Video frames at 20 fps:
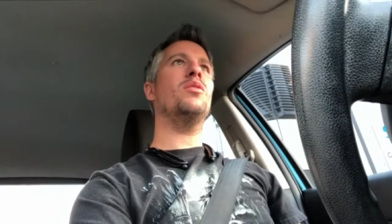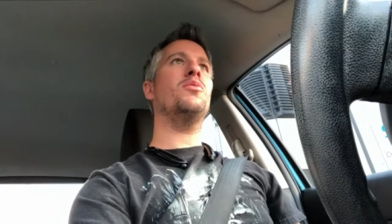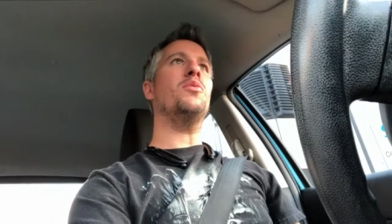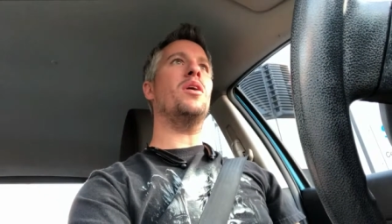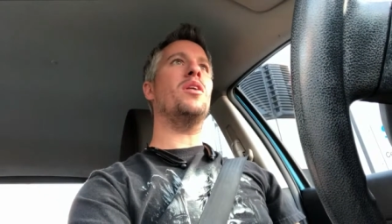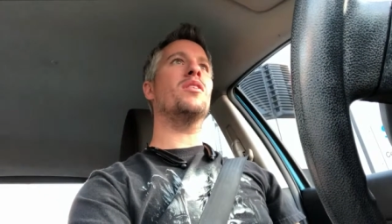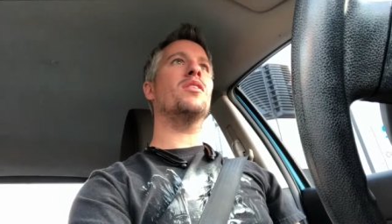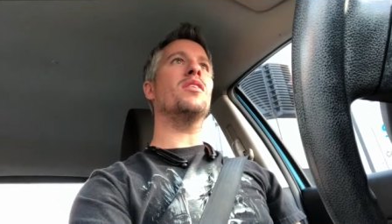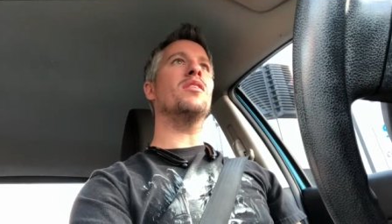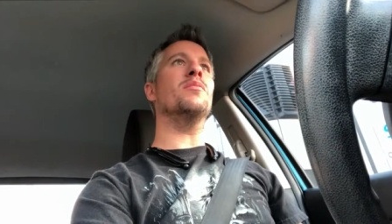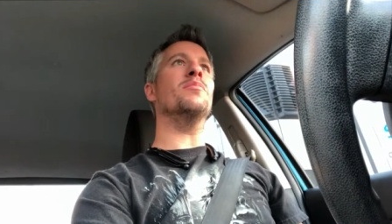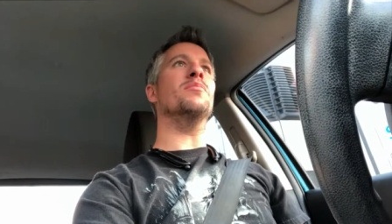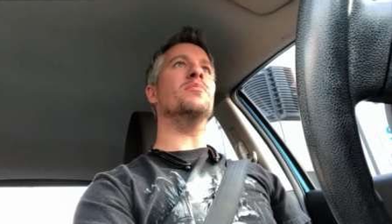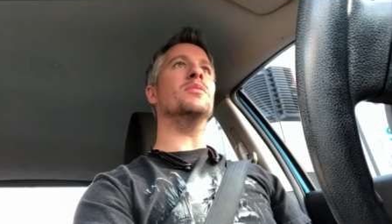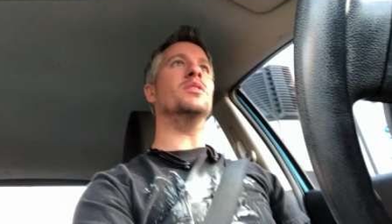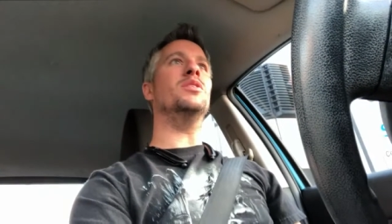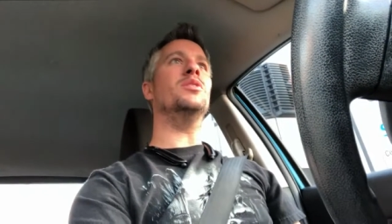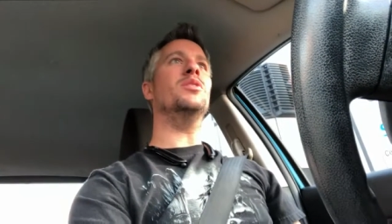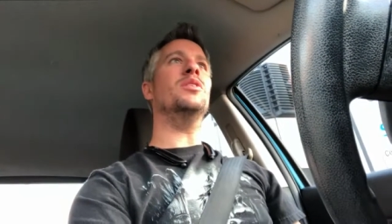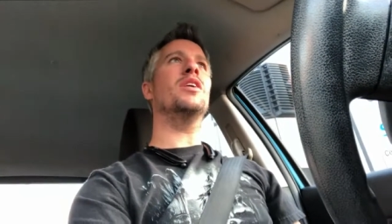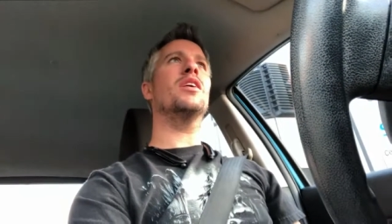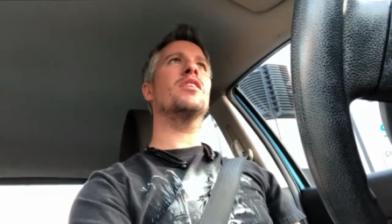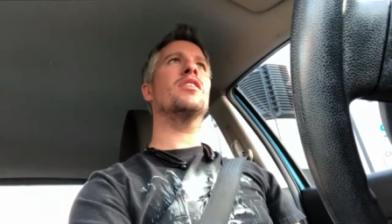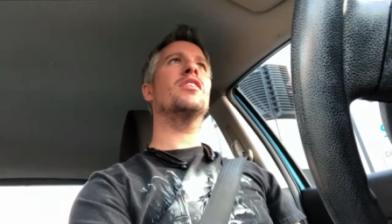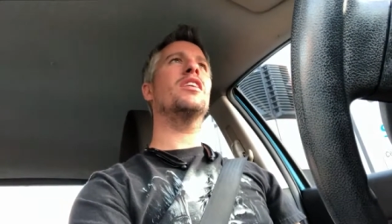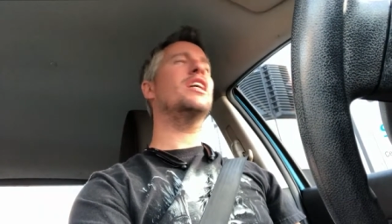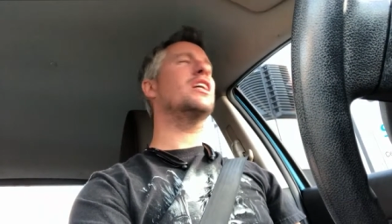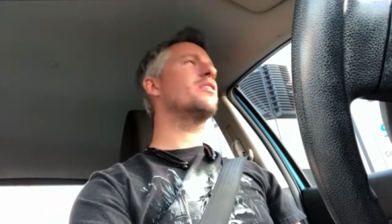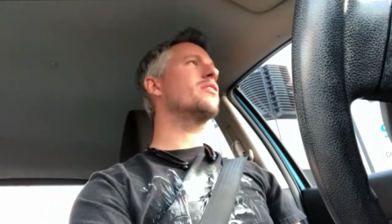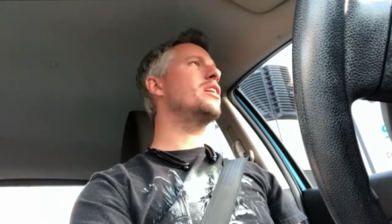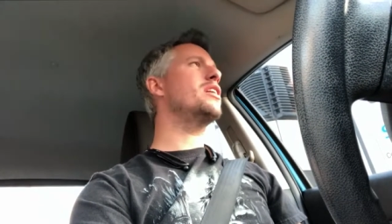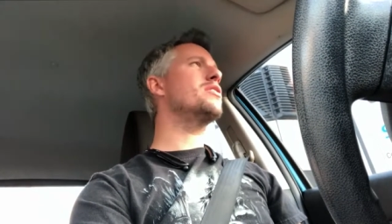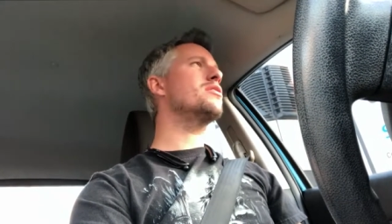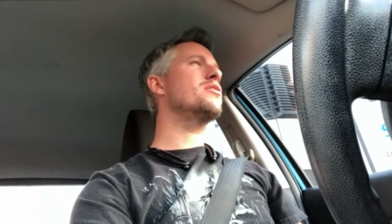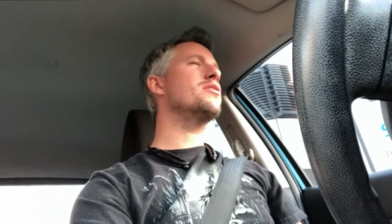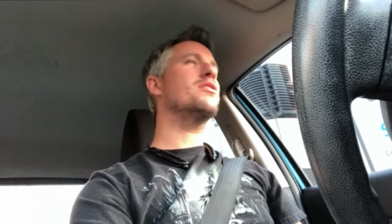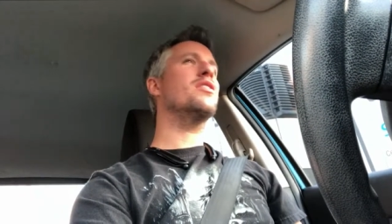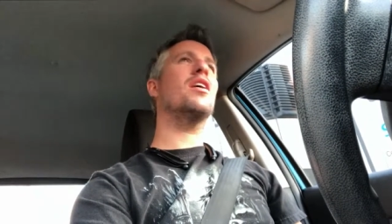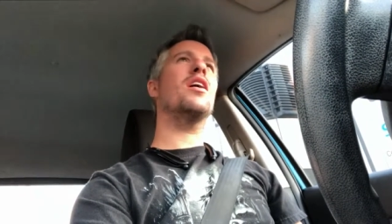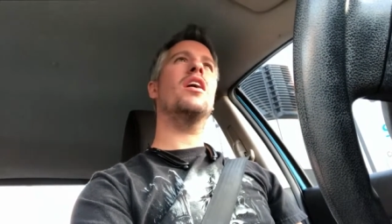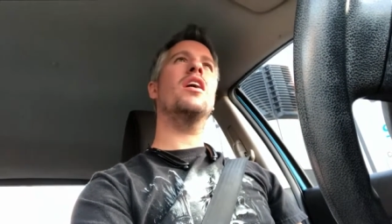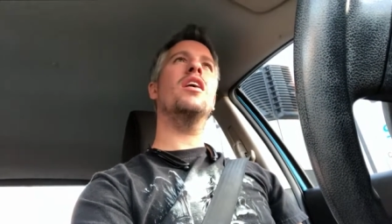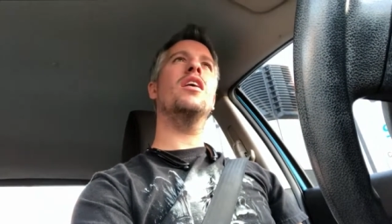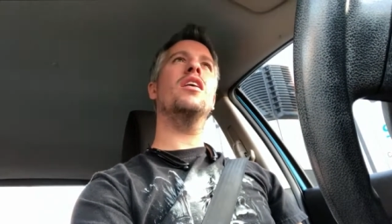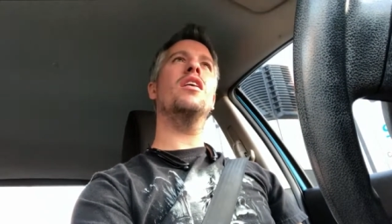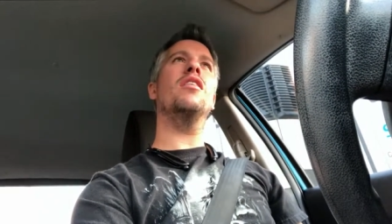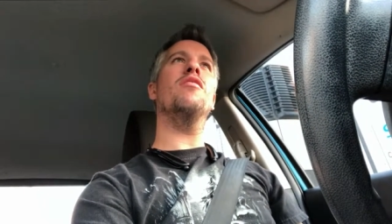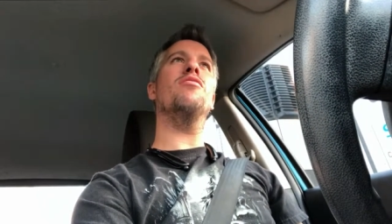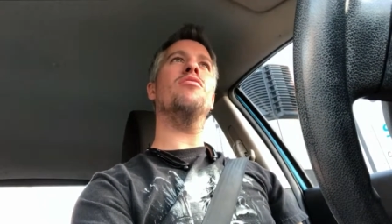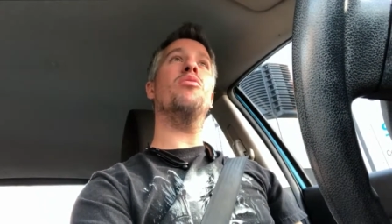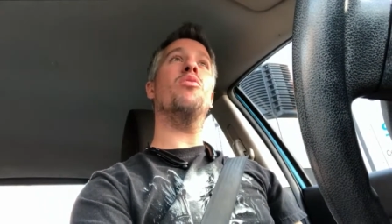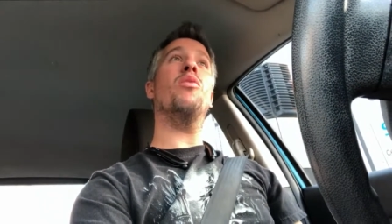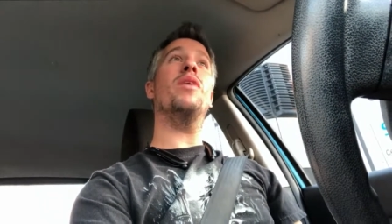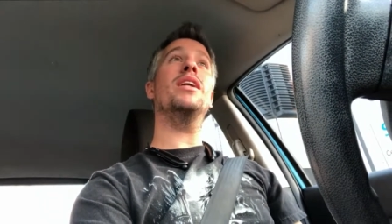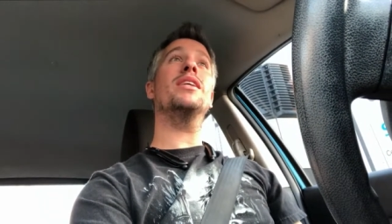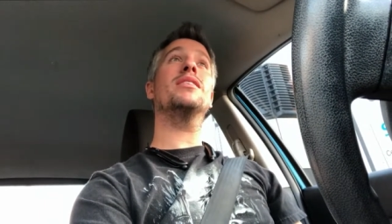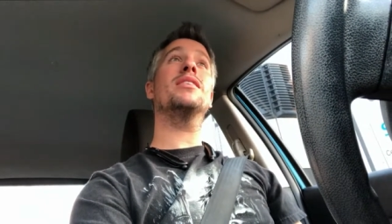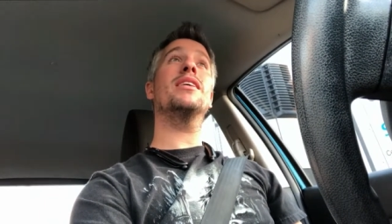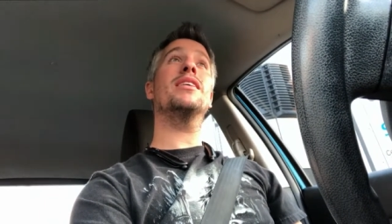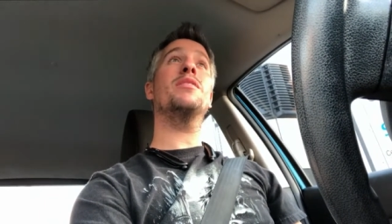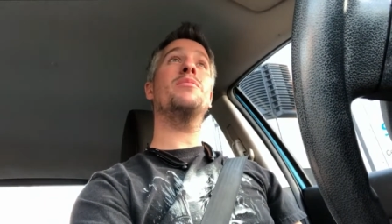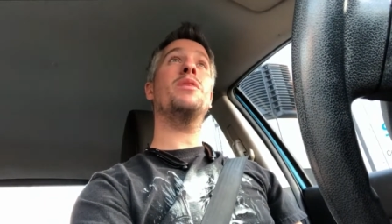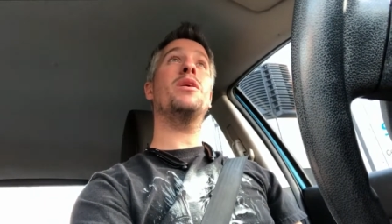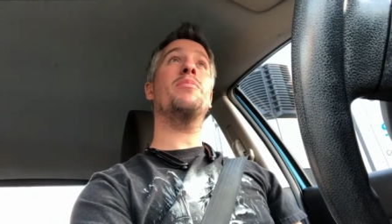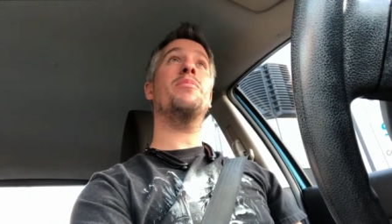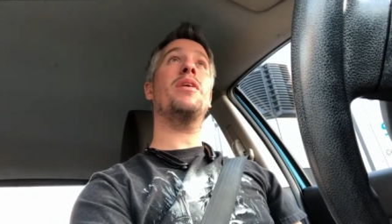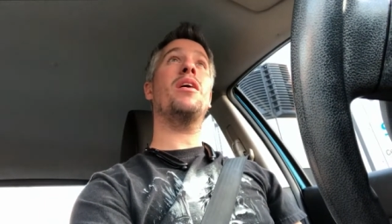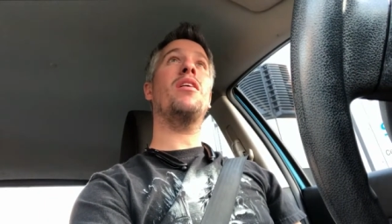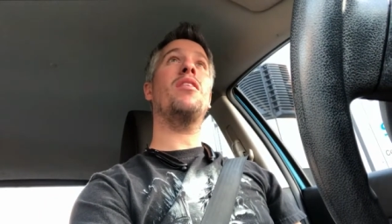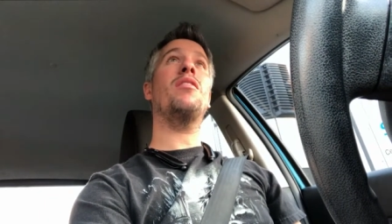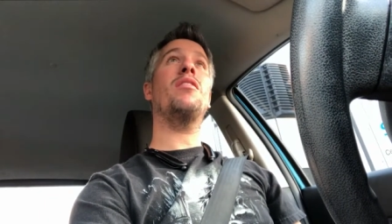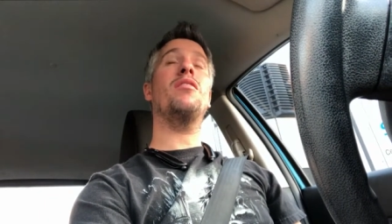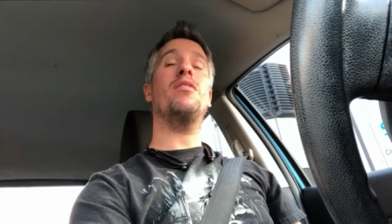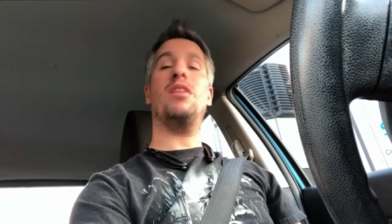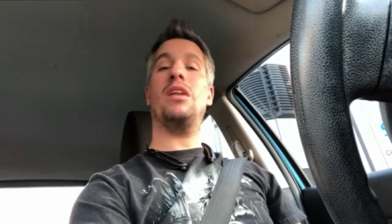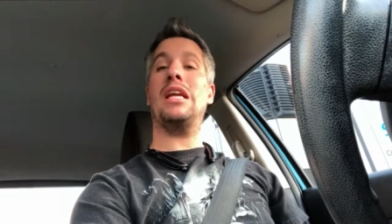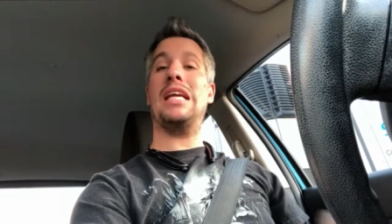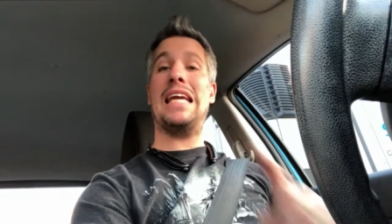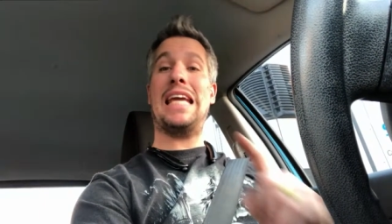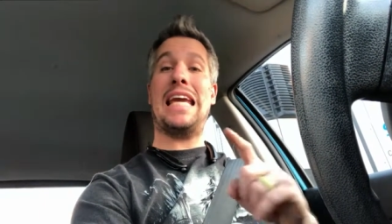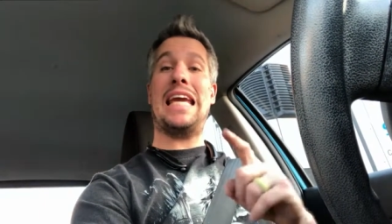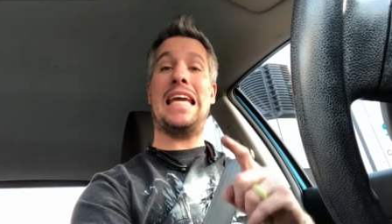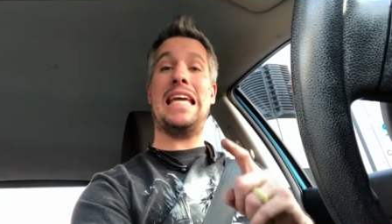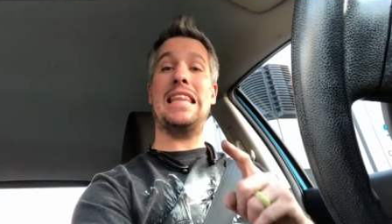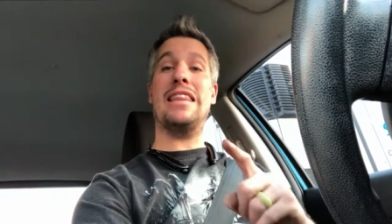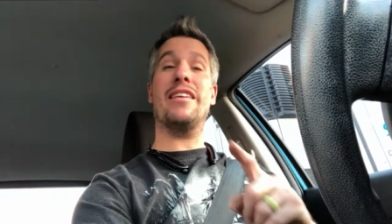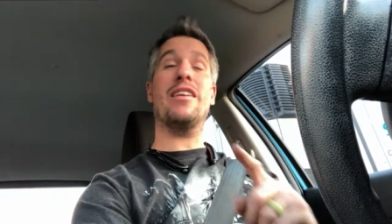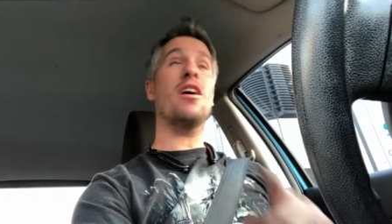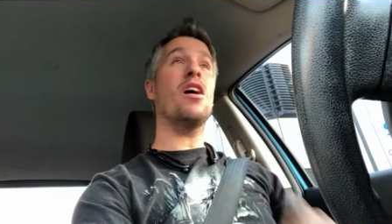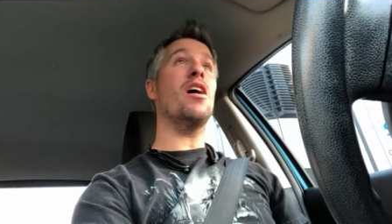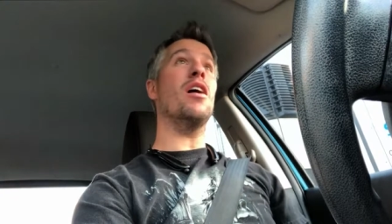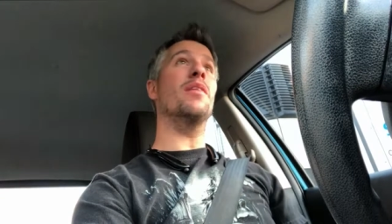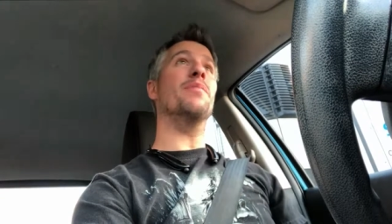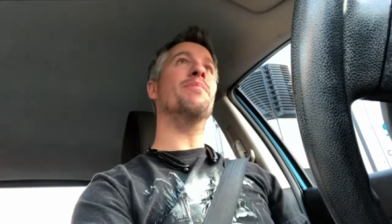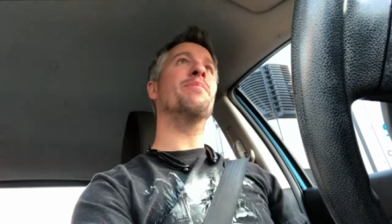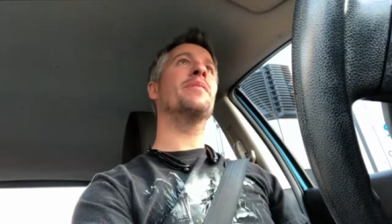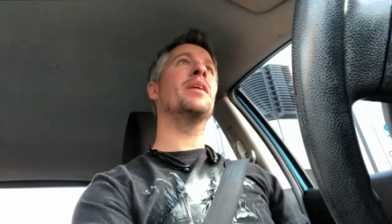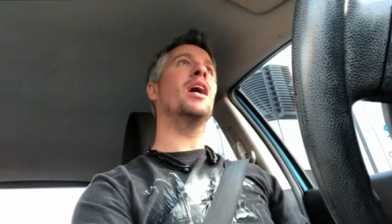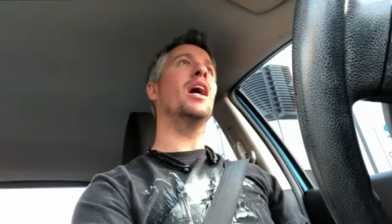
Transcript: welcome to another iteration of what it's like to be a parent in the car.